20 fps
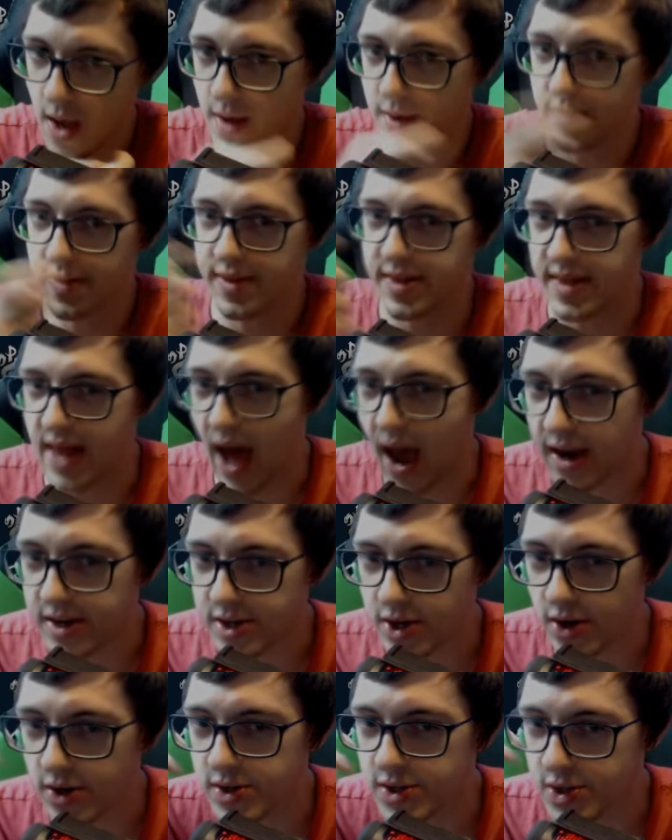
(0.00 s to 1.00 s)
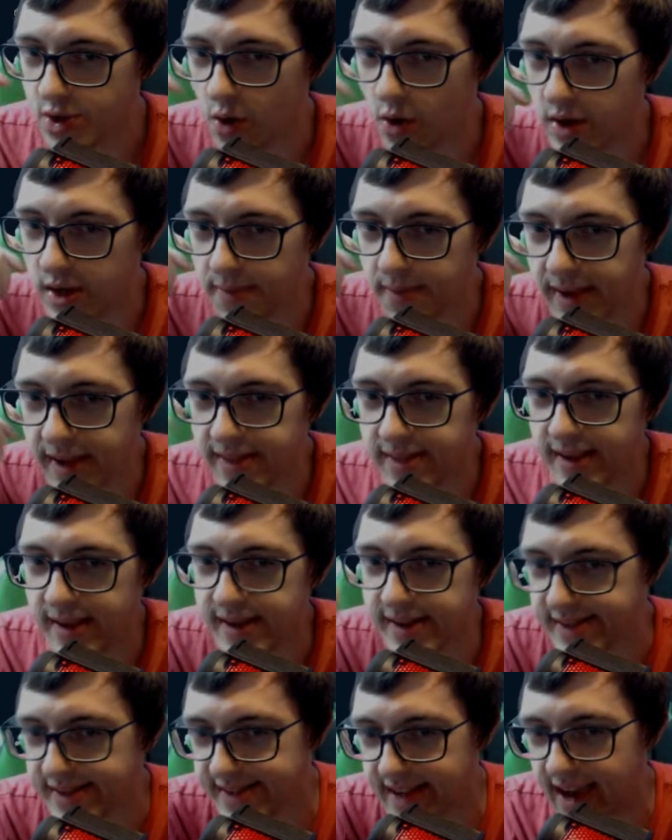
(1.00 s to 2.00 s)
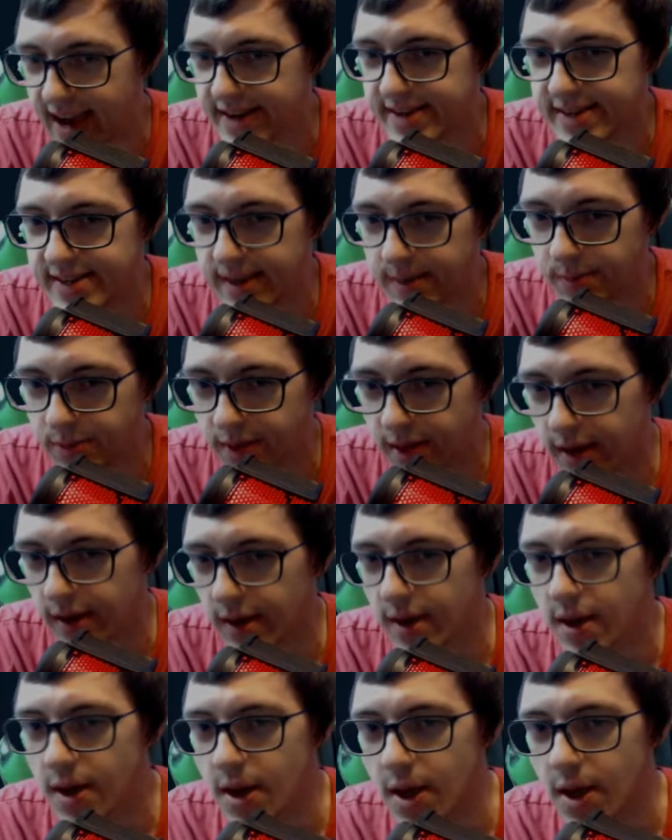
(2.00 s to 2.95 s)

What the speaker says: Nocturne's going to be the exact same thing.